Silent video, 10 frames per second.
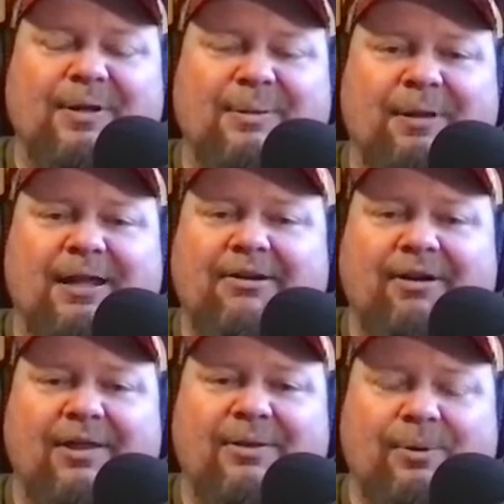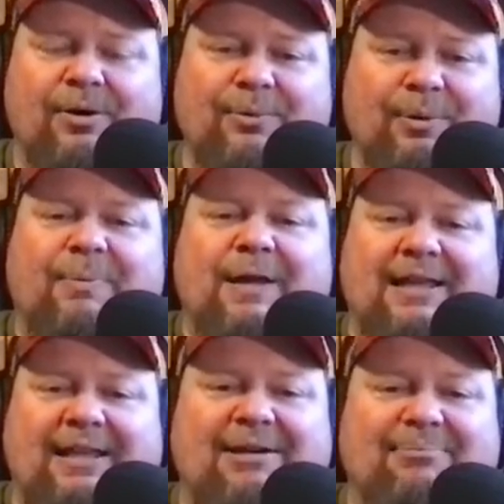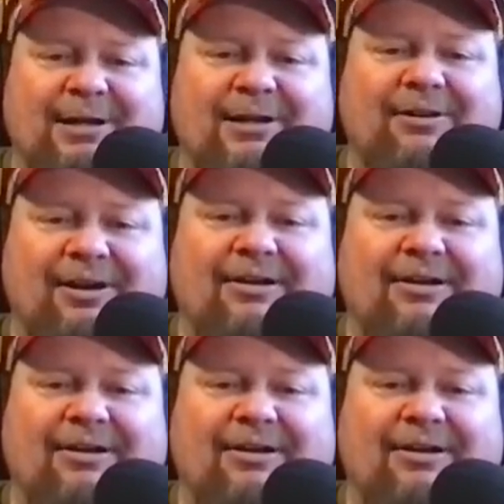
the playground, the world would be a lot better off.